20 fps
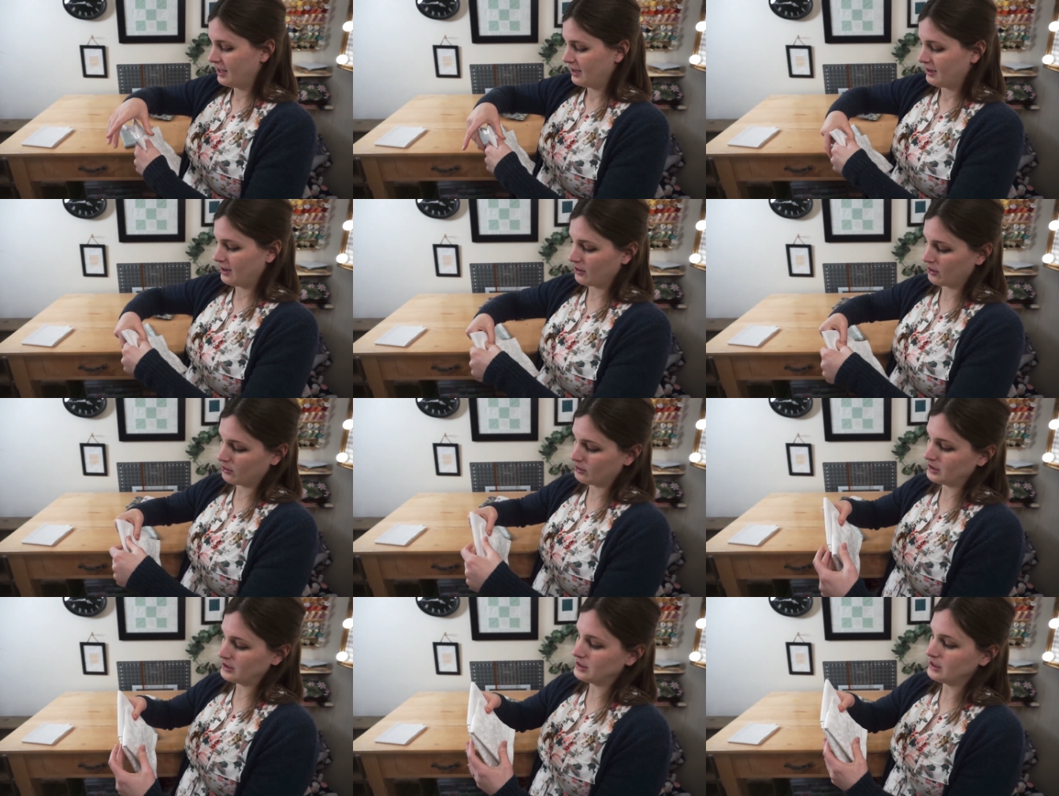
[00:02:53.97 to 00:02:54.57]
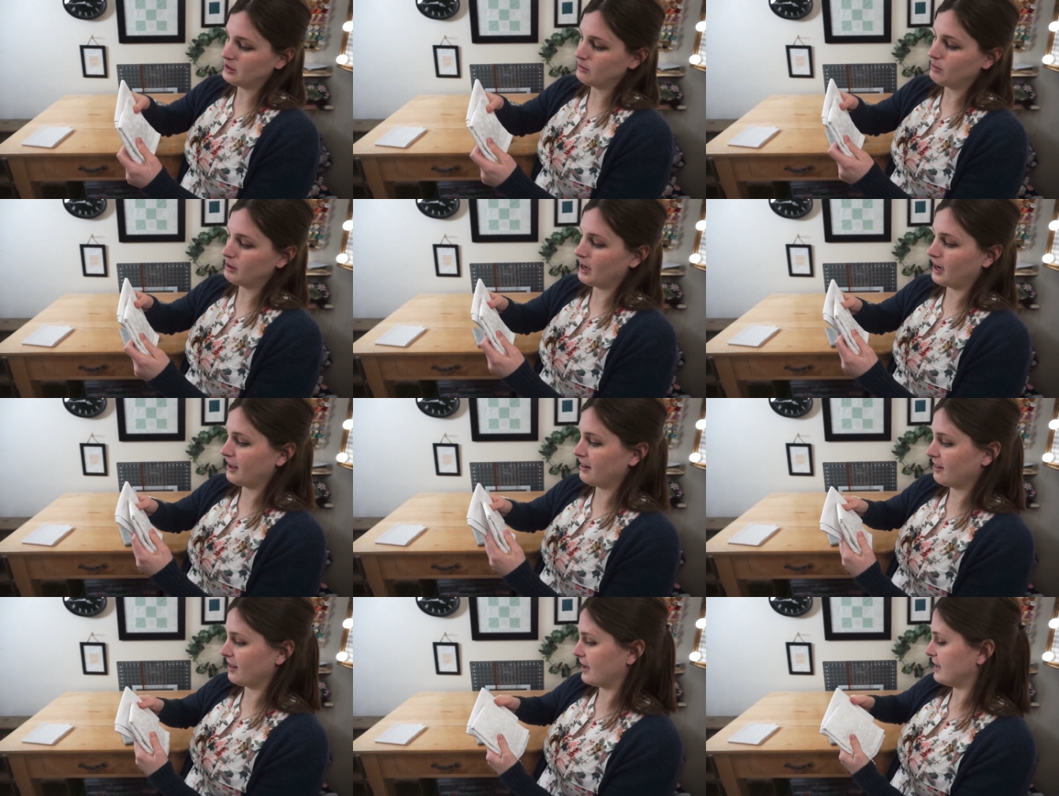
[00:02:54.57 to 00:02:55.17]
Now the reasoning
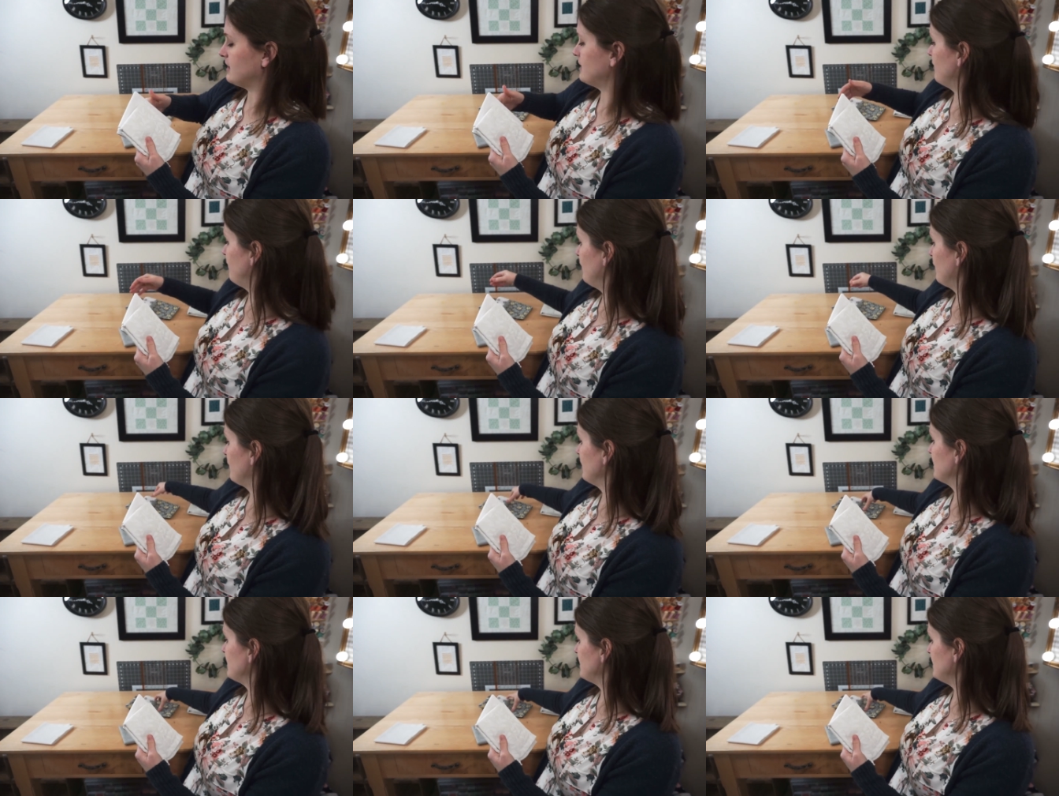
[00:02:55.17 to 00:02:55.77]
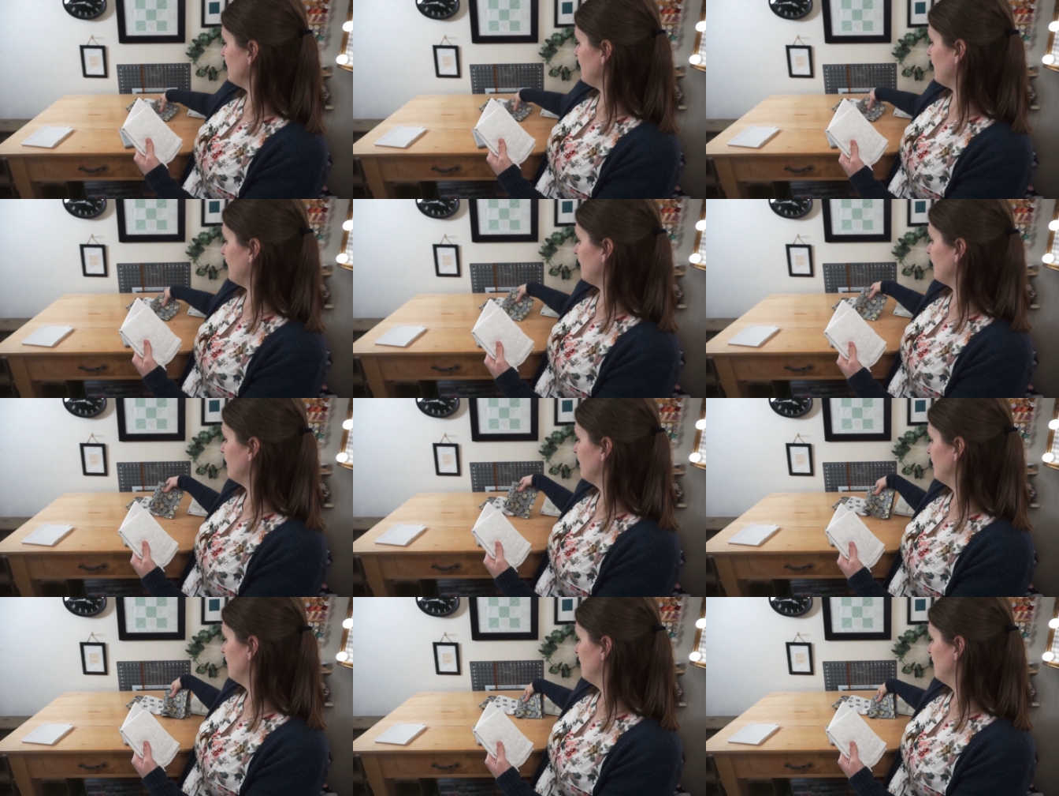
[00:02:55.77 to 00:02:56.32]
behind this, if you can see,